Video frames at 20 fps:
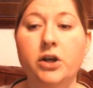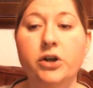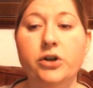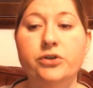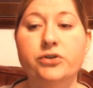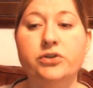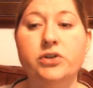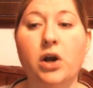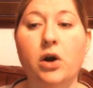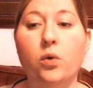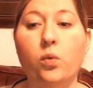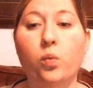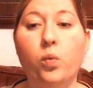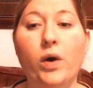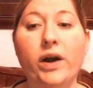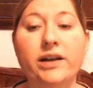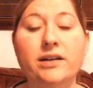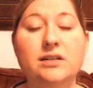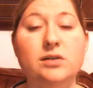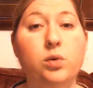So
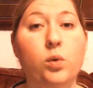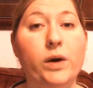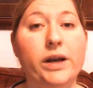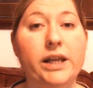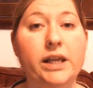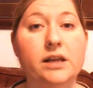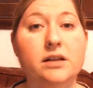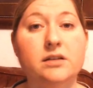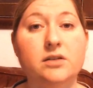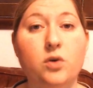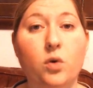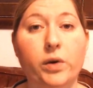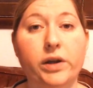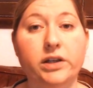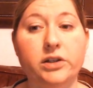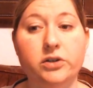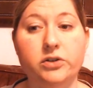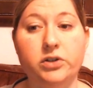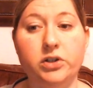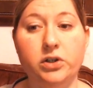what 20 is going
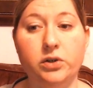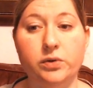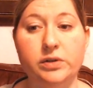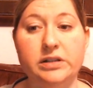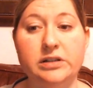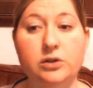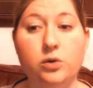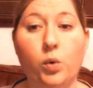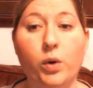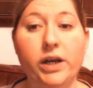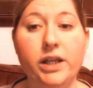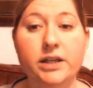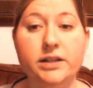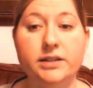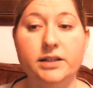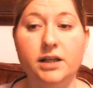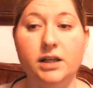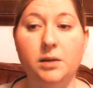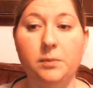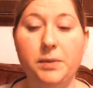to do is 20 is
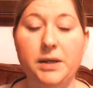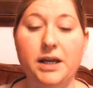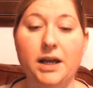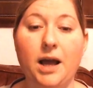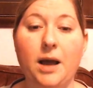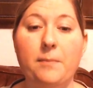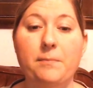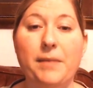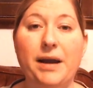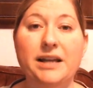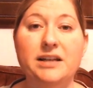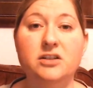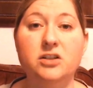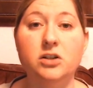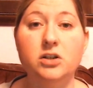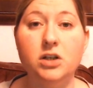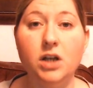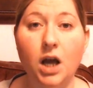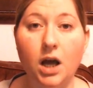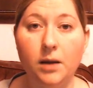going to become my
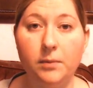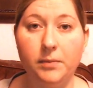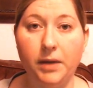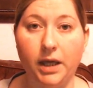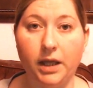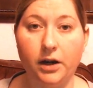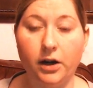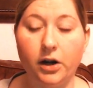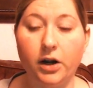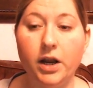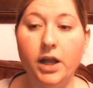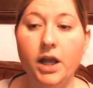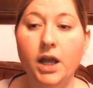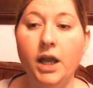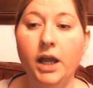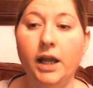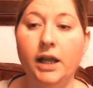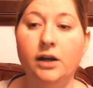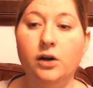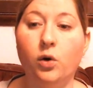denominator.
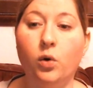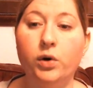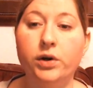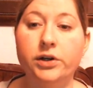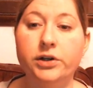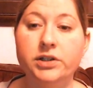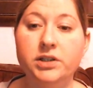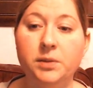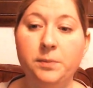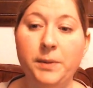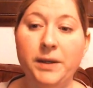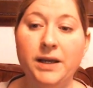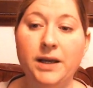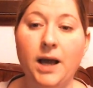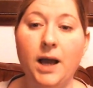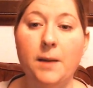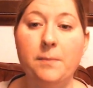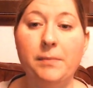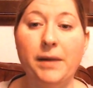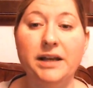In order to
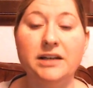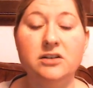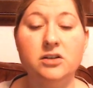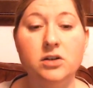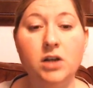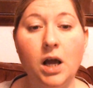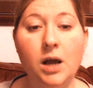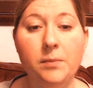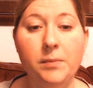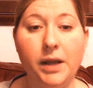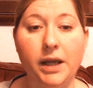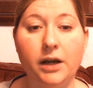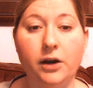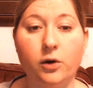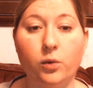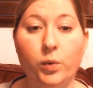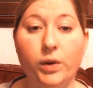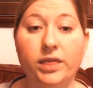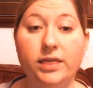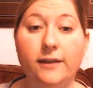become my denominator
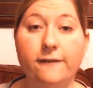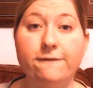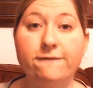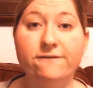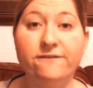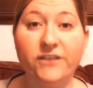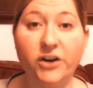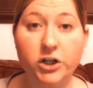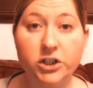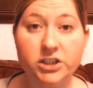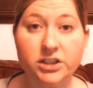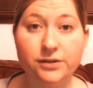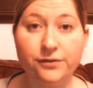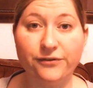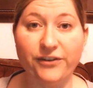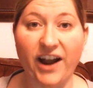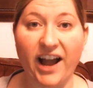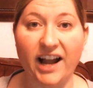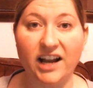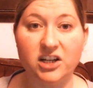with the first
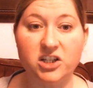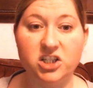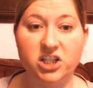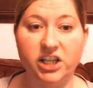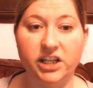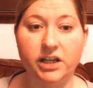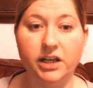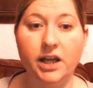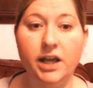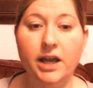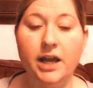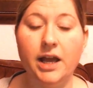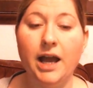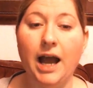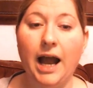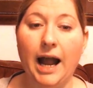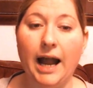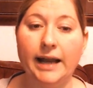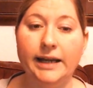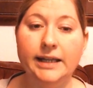fraction,
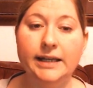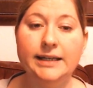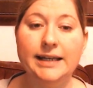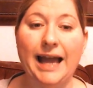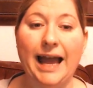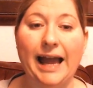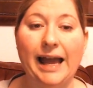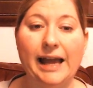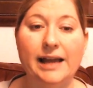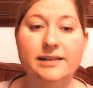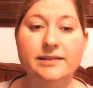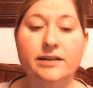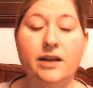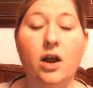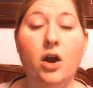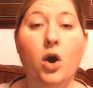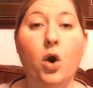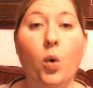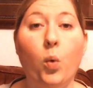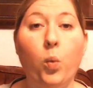I need to ask,
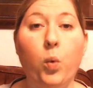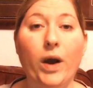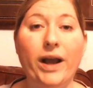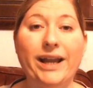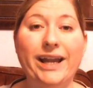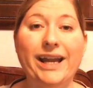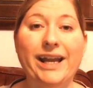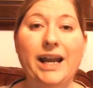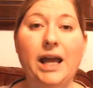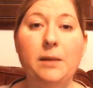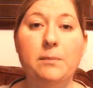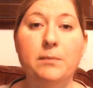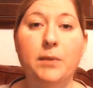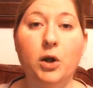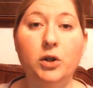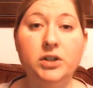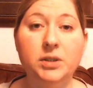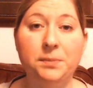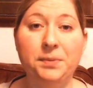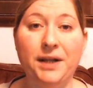what can I
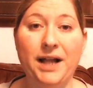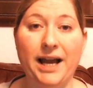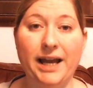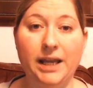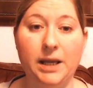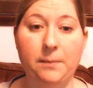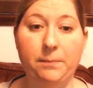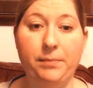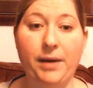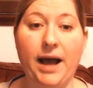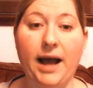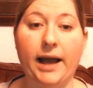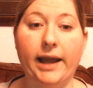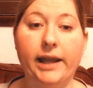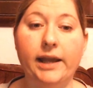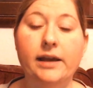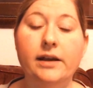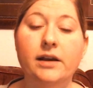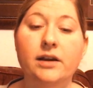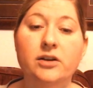multiply it
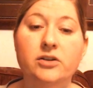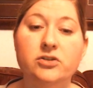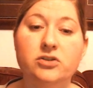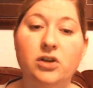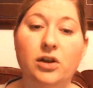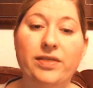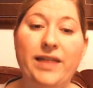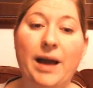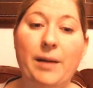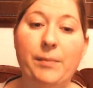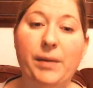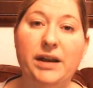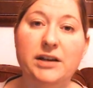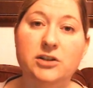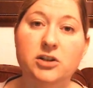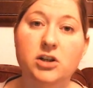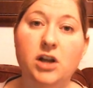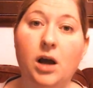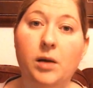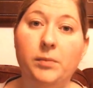by so that my
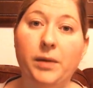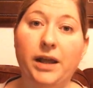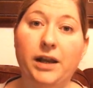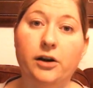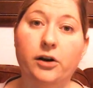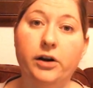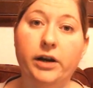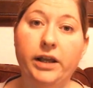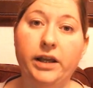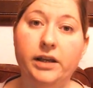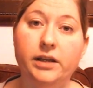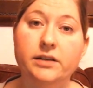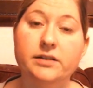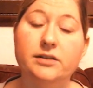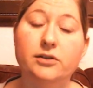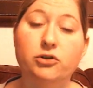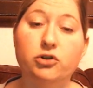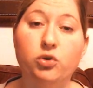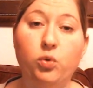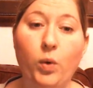denominator
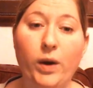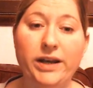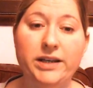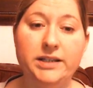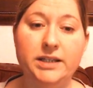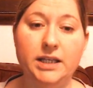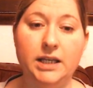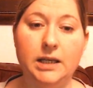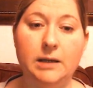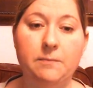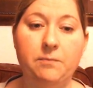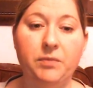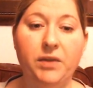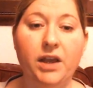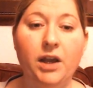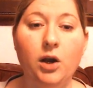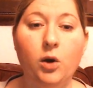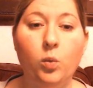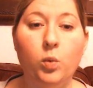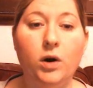is 20?
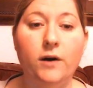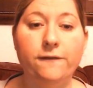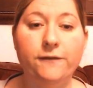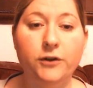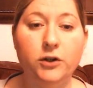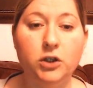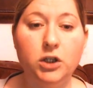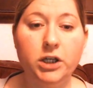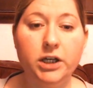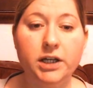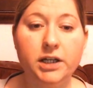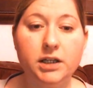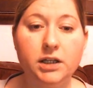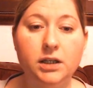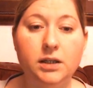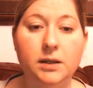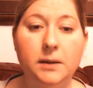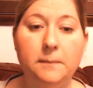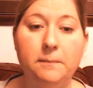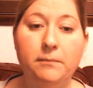Well, if you look,
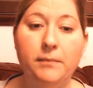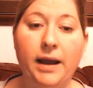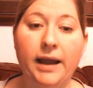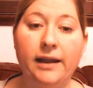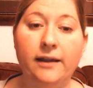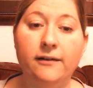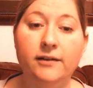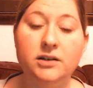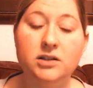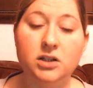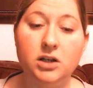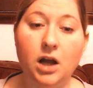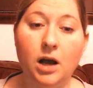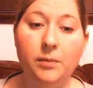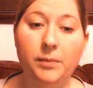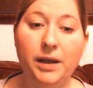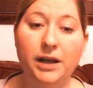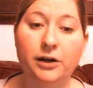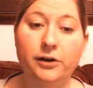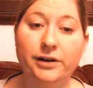my
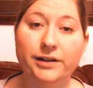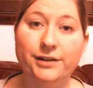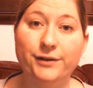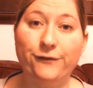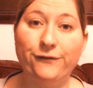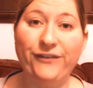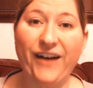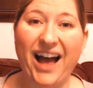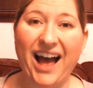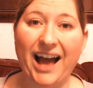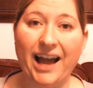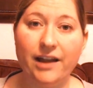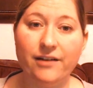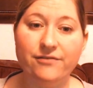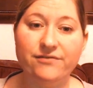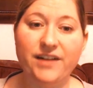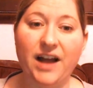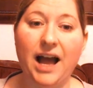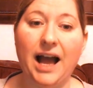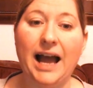denominator is 5.
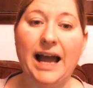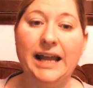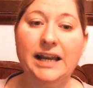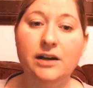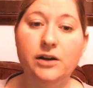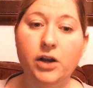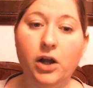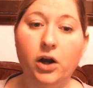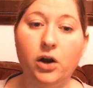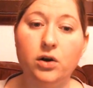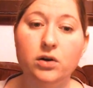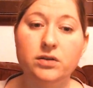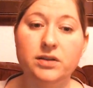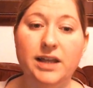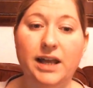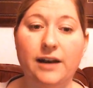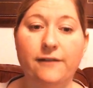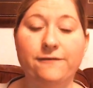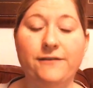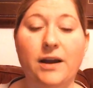I know
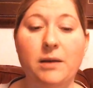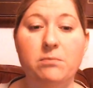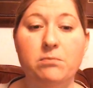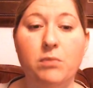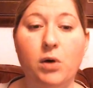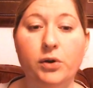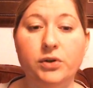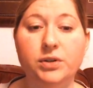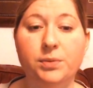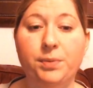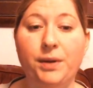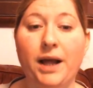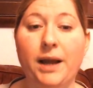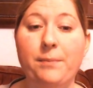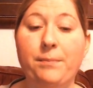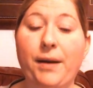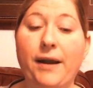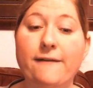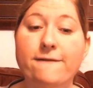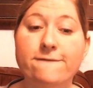that if I multiply
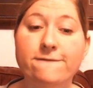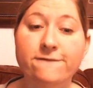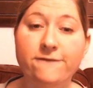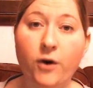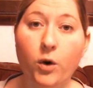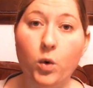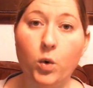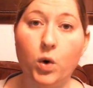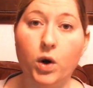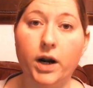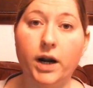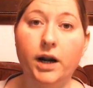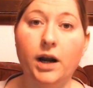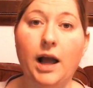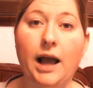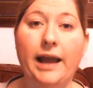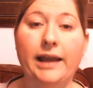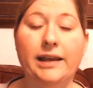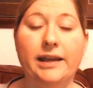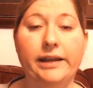by 4,
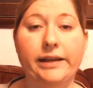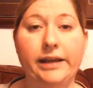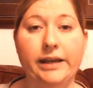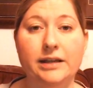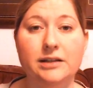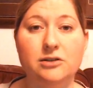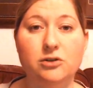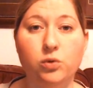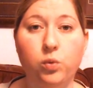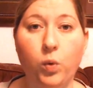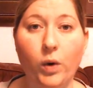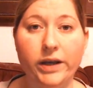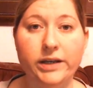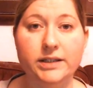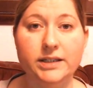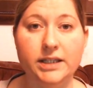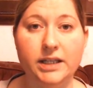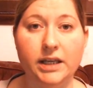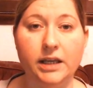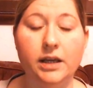I can get
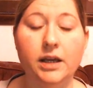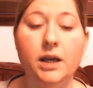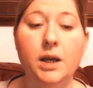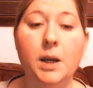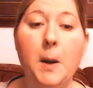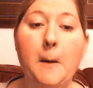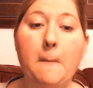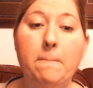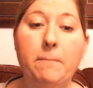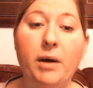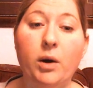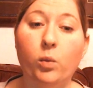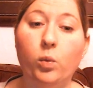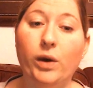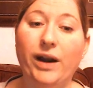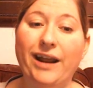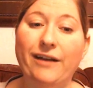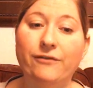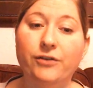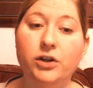20. But
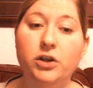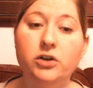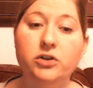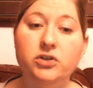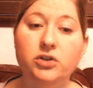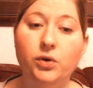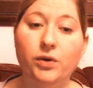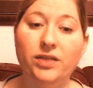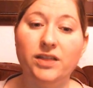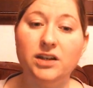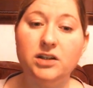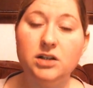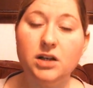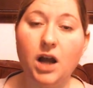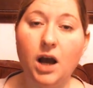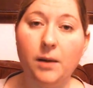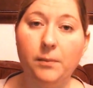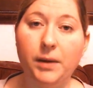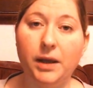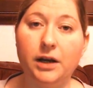whatever you do in the
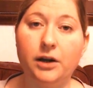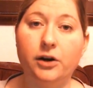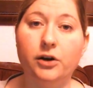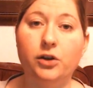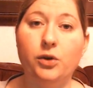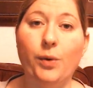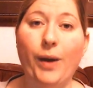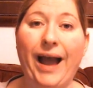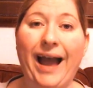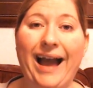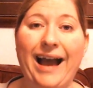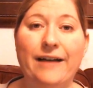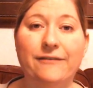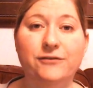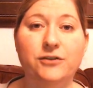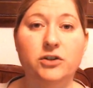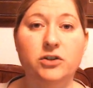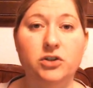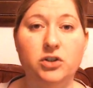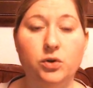denominator, you have
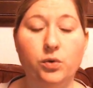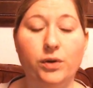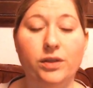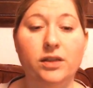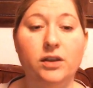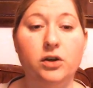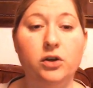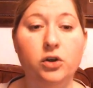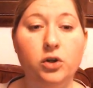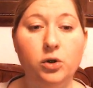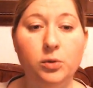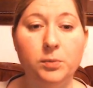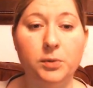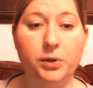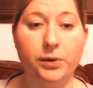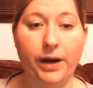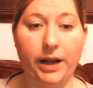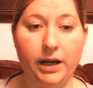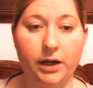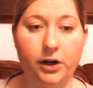to do in the
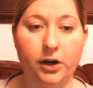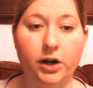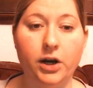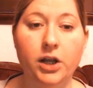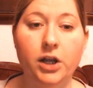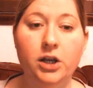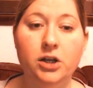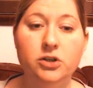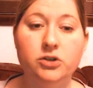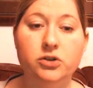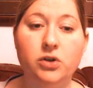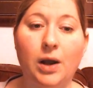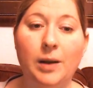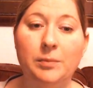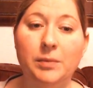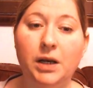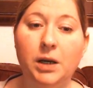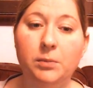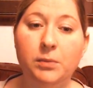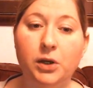numerator. So I'm
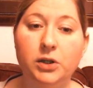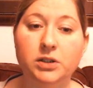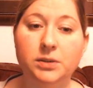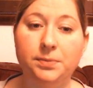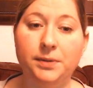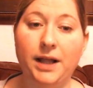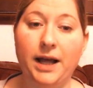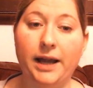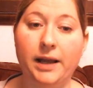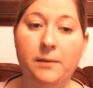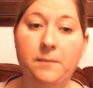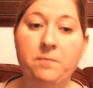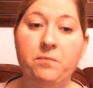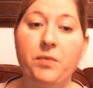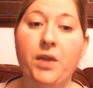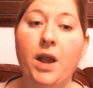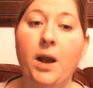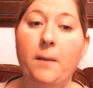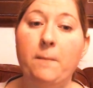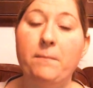going to multiply
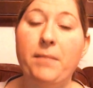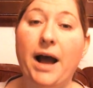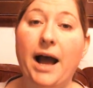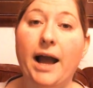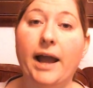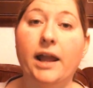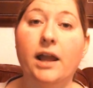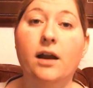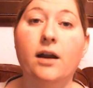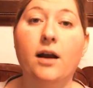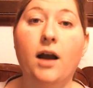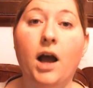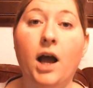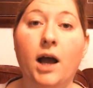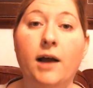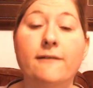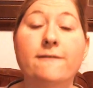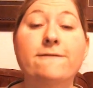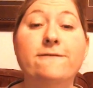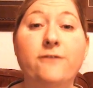by
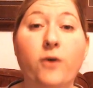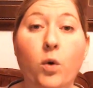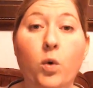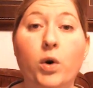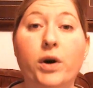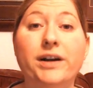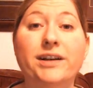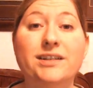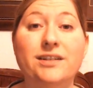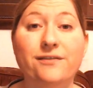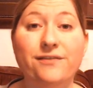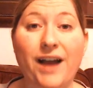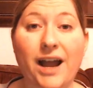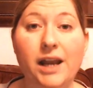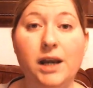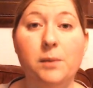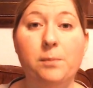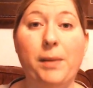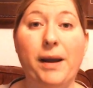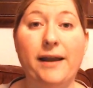4
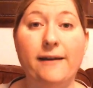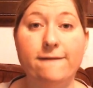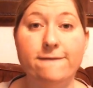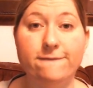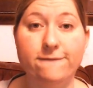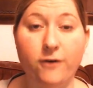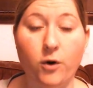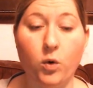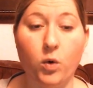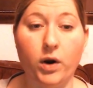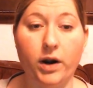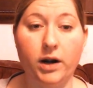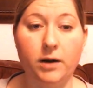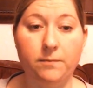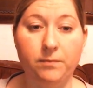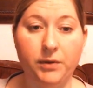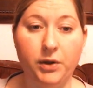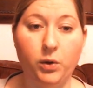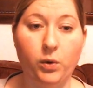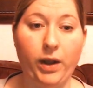divided by 4,
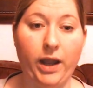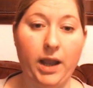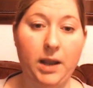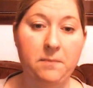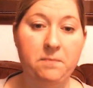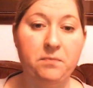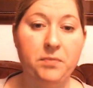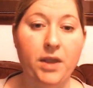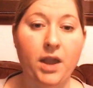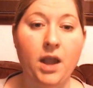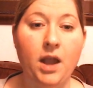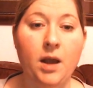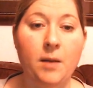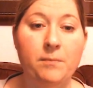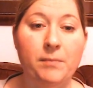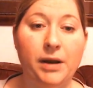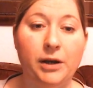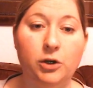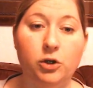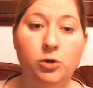okay?
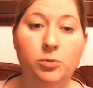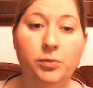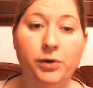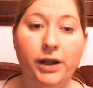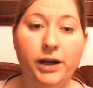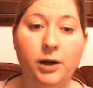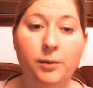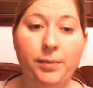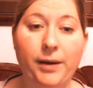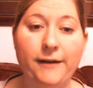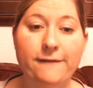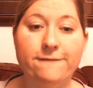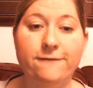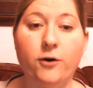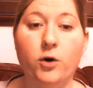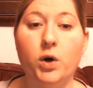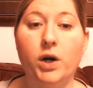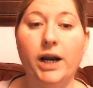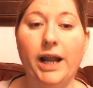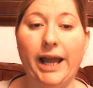My numerator by
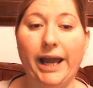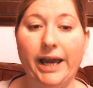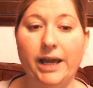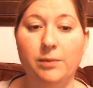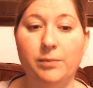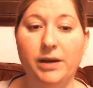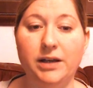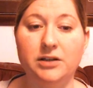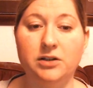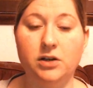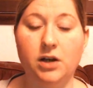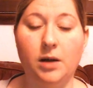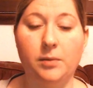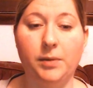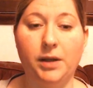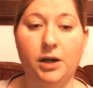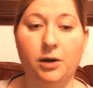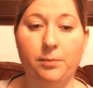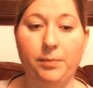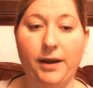4 and my
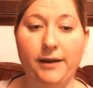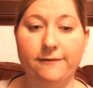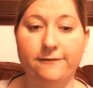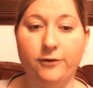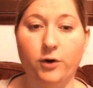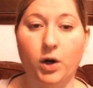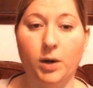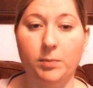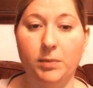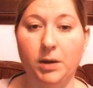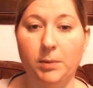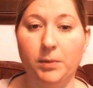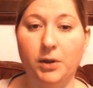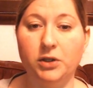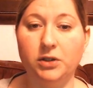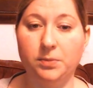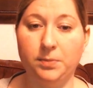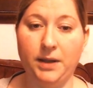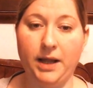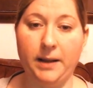denominator by 4. I'm going to
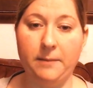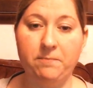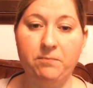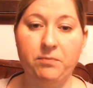multiply.